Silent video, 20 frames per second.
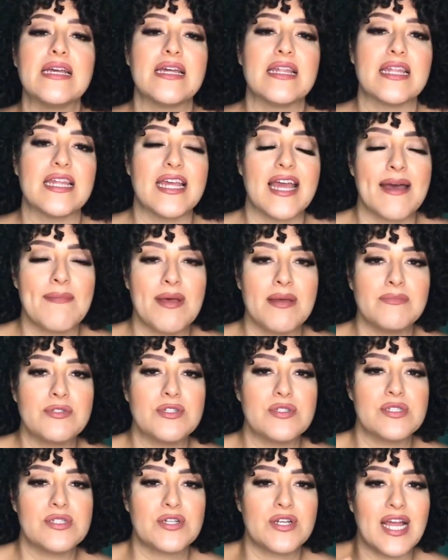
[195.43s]
The MM
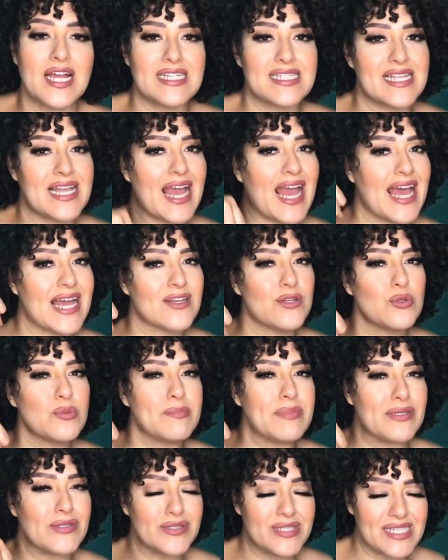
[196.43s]
juicer has the handle
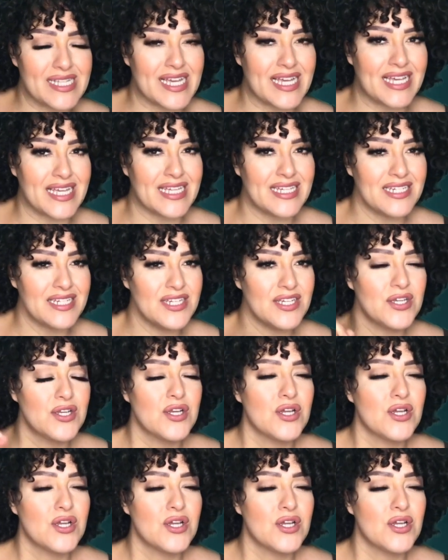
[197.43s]
built in,